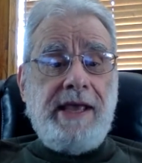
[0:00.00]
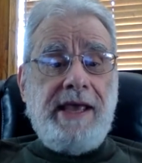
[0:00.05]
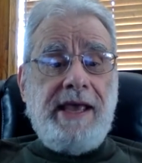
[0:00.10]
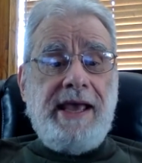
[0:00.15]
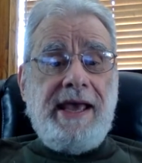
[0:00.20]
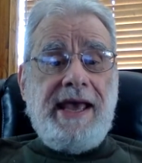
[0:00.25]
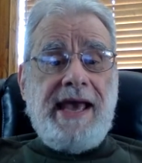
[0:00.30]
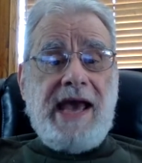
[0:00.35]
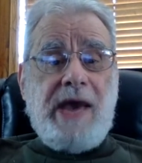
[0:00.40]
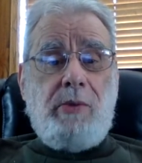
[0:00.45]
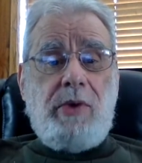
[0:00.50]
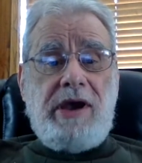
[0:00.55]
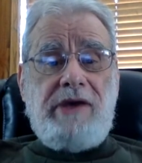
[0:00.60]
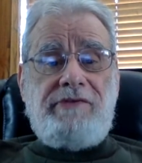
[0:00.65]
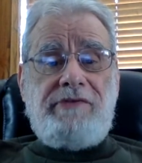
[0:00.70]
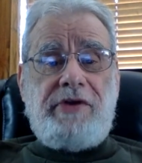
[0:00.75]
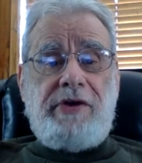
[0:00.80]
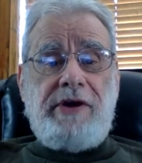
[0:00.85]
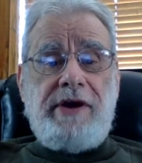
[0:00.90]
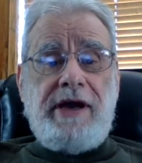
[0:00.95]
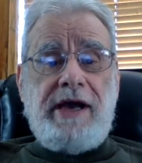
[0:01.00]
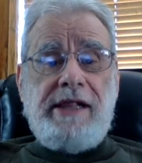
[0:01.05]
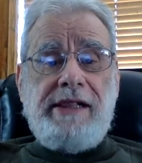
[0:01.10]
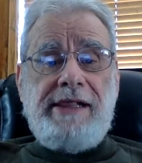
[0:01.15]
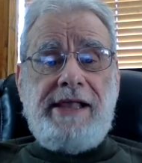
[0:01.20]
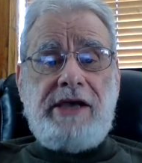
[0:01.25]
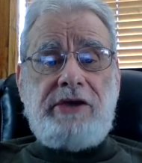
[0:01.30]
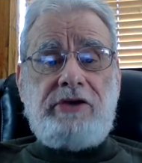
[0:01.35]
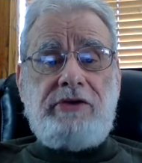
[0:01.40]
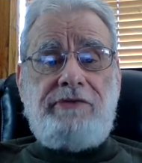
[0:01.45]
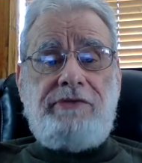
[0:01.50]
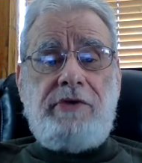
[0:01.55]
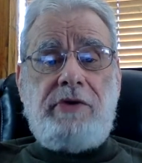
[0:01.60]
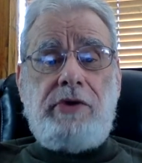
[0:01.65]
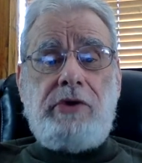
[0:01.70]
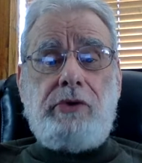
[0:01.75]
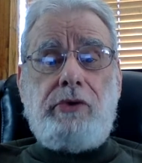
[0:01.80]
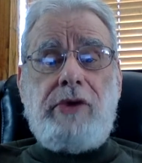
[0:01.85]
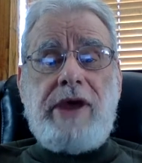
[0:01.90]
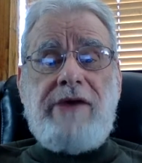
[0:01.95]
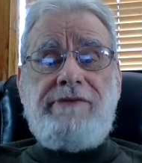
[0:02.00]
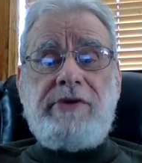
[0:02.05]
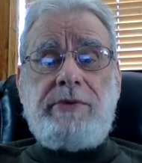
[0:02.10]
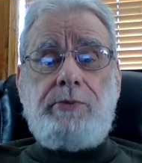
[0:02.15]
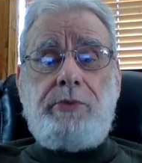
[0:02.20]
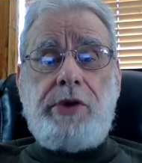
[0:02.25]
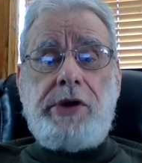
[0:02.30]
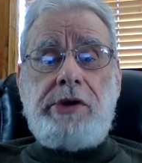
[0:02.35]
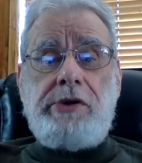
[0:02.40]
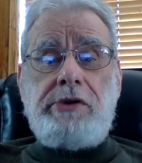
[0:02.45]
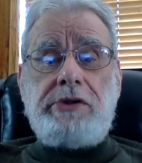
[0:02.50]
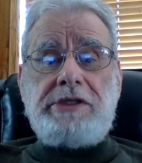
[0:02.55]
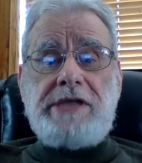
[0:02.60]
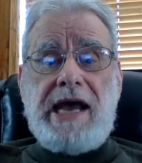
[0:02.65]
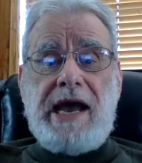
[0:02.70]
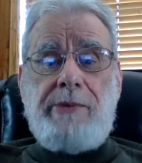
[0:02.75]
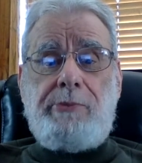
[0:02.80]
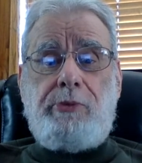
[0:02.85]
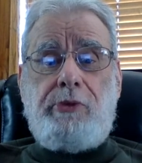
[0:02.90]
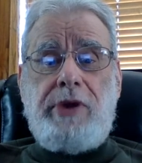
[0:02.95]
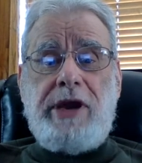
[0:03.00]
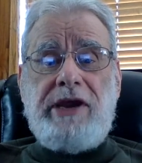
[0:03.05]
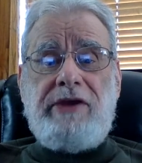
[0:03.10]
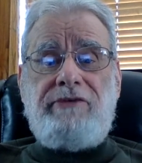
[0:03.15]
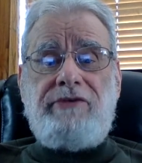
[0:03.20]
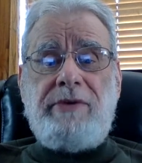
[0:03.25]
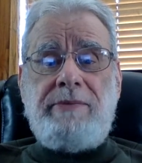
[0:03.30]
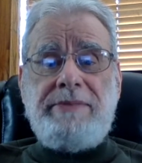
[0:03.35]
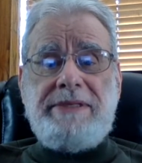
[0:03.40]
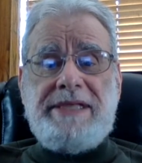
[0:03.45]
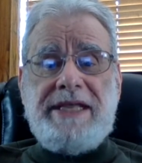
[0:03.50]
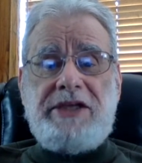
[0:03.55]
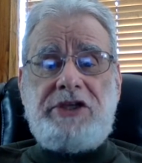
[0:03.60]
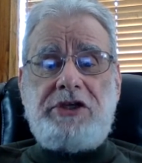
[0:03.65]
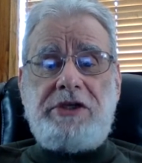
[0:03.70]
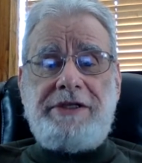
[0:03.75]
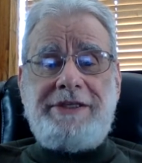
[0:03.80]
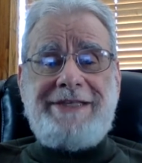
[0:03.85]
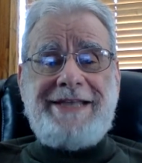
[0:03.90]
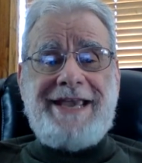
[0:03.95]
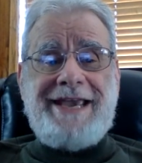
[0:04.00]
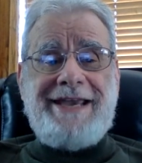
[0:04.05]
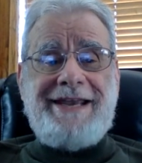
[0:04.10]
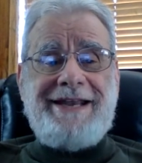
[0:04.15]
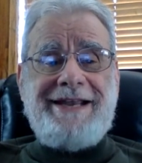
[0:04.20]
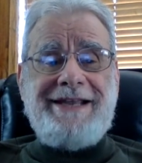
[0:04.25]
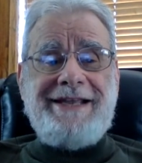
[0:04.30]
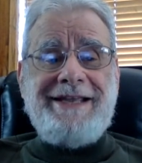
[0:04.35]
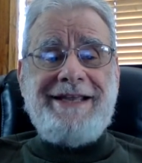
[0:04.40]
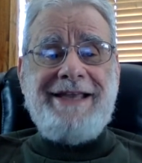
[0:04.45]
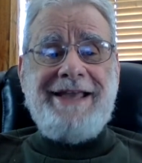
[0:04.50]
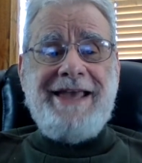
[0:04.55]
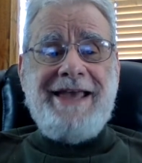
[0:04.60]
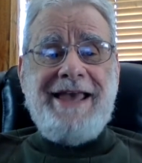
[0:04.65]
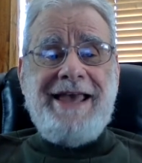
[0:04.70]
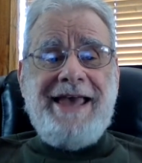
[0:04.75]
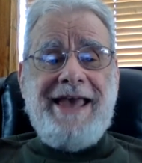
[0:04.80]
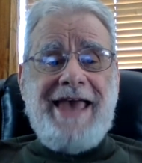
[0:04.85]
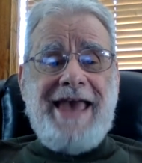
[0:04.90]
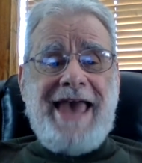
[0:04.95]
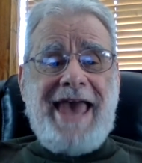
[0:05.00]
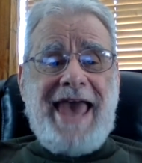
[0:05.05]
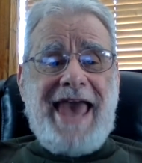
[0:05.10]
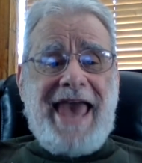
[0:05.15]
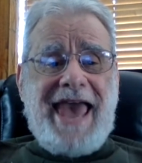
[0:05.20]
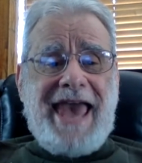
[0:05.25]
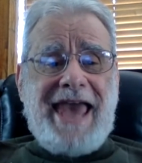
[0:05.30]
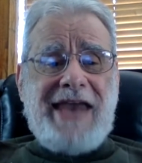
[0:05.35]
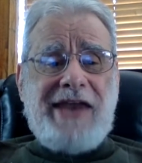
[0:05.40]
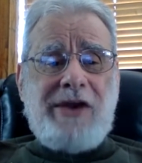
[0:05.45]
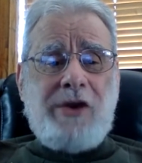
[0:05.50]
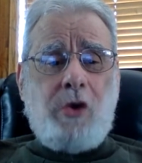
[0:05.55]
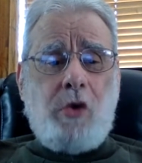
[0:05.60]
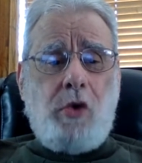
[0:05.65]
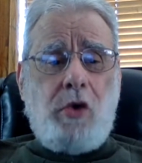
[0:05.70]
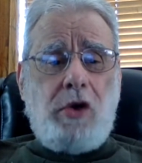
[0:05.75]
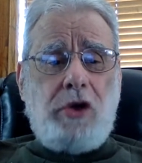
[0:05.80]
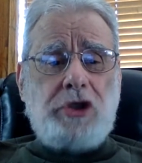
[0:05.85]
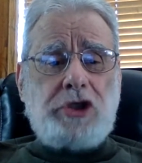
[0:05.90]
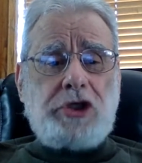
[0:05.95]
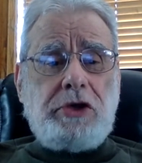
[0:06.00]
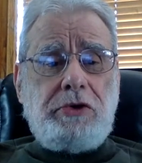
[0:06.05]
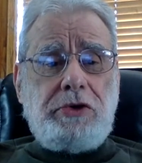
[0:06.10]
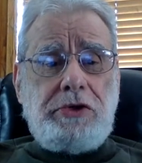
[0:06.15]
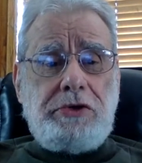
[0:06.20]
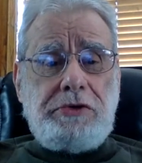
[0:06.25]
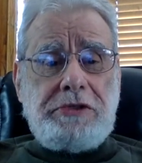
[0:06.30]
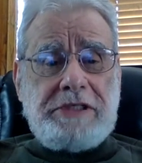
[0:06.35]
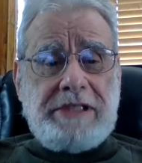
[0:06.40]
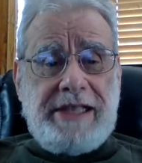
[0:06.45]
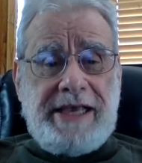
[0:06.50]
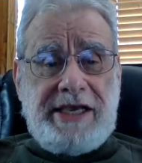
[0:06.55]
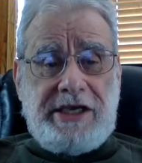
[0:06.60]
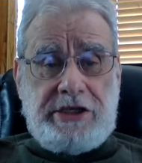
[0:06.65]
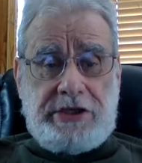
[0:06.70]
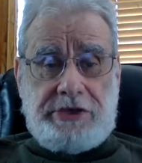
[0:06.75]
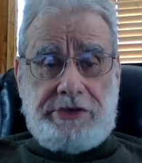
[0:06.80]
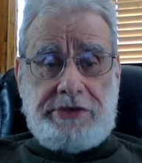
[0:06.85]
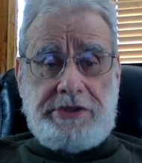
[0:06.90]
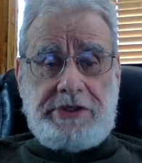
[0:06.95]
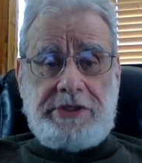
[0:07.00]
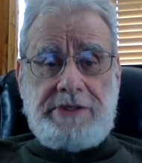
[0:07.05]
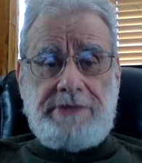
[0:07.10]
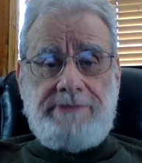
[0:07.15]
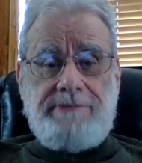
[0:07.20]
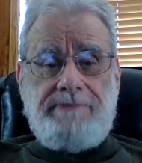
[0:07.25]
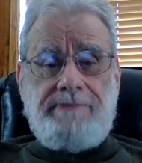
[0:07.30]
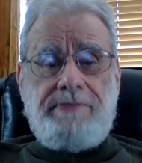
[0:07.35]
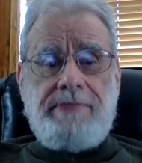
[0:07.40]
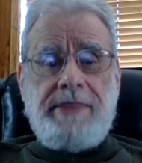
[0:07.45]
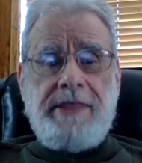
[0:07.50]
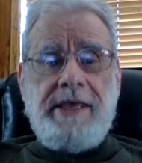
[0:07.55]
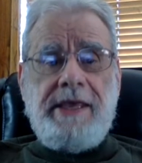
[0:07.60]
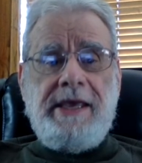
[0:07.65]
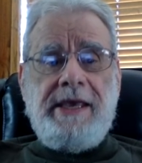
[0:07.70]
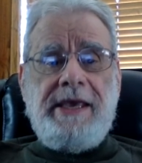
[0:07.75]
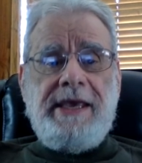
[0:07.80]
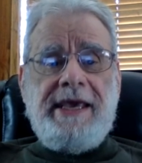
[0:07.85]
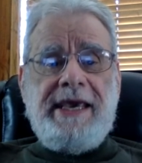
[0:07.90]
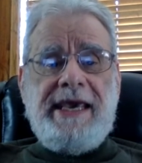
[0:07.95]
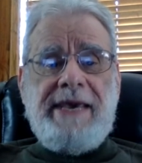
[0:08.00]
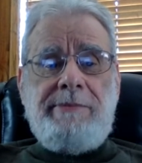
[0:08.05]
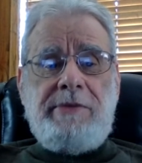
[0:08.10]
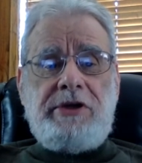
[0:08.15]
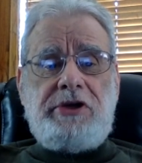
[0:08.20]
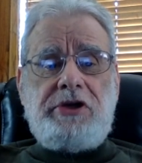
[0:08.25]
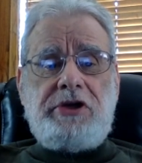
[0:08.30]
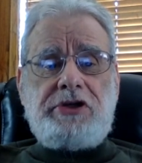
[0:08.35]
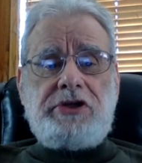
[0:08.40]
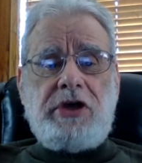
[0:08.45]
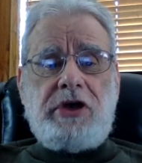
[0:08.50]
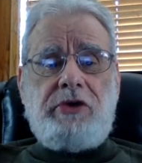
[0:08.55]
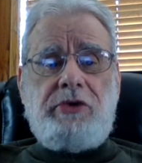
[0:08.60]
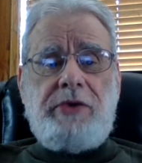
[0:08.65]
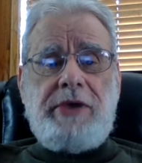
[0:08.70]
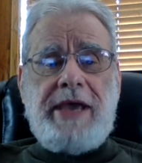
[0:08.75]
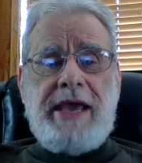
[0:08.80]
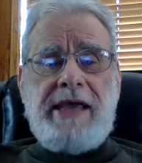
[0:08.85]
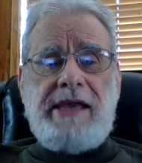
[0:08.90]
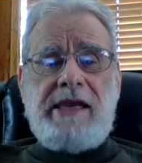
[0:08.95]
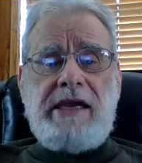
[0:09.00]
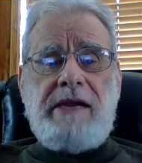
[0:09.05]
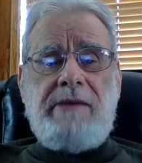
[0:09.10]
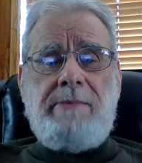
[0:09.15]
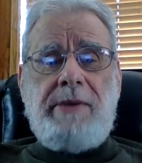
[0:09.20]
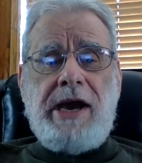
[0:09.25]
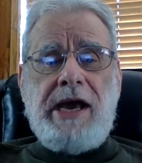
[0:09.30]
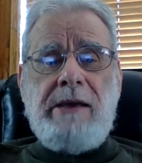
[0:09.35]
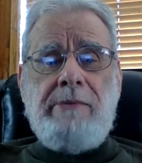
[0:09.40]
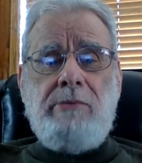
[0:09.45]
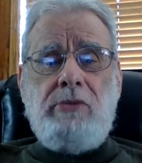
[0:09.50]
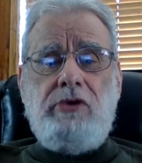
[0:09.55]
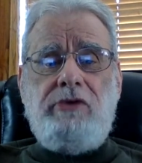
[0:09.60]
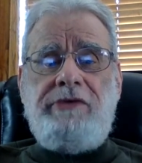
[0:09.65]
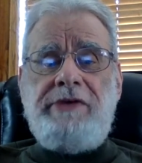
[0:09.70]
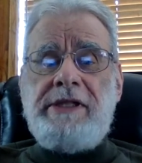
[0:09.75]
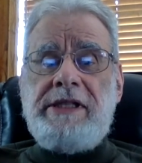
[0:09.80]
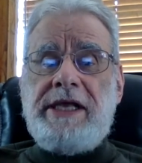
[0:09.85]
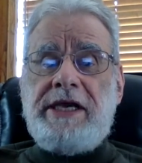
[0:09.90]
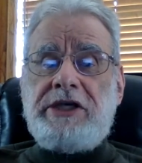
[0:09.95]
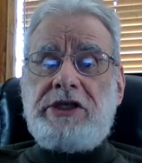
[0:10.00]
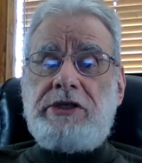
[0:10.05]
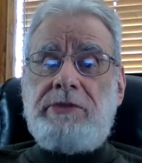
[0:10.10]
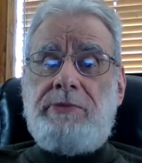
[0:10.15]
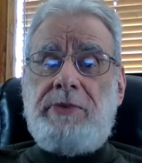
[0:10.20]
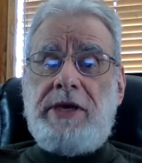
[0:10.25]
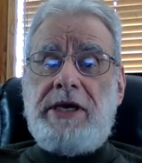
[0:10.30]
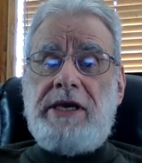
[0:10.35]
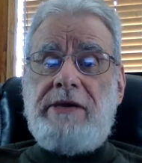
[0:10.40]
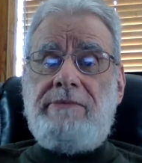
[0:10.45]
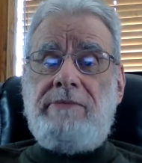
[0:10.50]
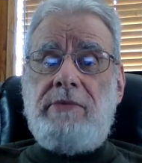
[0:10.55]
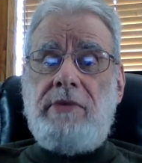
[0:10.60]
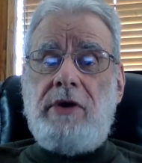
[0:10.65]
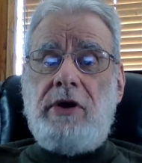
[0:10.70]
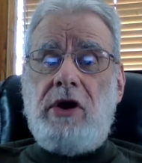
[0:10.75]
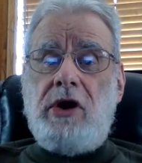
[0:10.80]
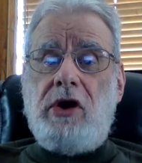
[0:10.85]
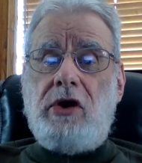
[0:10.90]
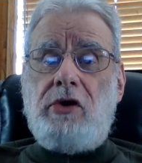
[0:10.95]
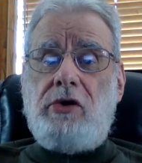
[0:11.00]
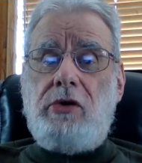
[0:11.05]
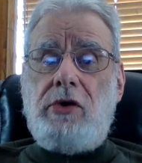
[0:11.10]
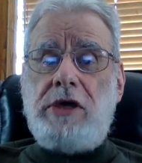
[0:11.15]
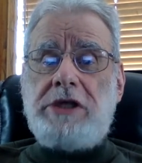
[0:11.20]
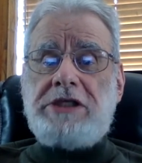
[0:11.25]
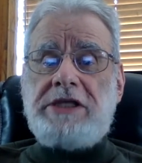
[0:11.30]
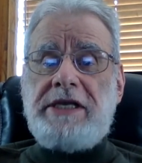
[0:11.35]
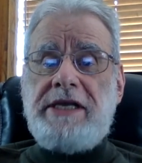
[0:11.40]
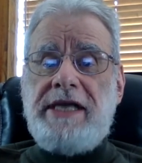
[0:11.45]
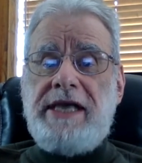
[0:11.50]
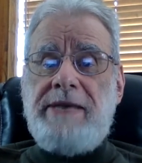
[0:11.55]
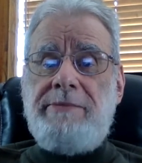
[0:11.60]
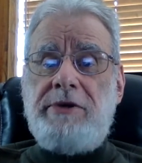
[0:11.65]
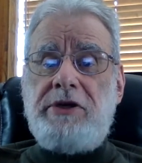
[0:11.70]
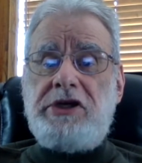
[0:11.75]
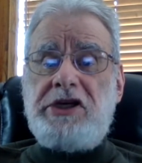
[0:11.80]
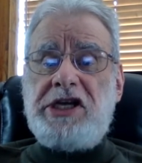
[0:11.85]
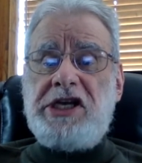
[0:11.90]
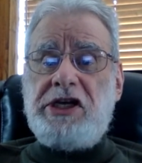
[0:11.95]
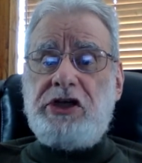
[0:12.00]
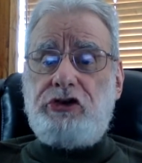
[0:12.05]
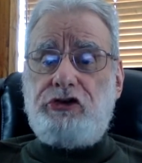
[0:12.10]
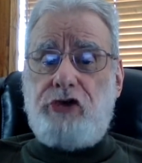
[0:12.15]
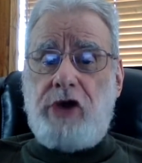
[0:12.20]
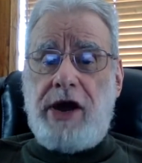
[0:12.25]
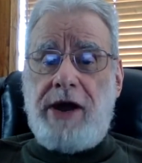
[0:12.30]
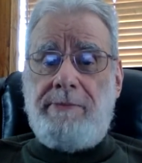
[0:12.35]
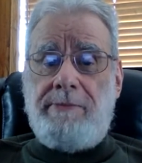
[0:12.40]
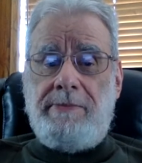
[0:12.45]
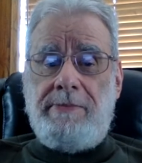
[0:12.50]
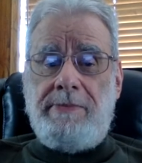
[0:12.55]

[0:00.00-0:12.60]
However, electrophotographic printers operate from digital data and also use lasers. Images are created by a moving laser beam across an imaging drum.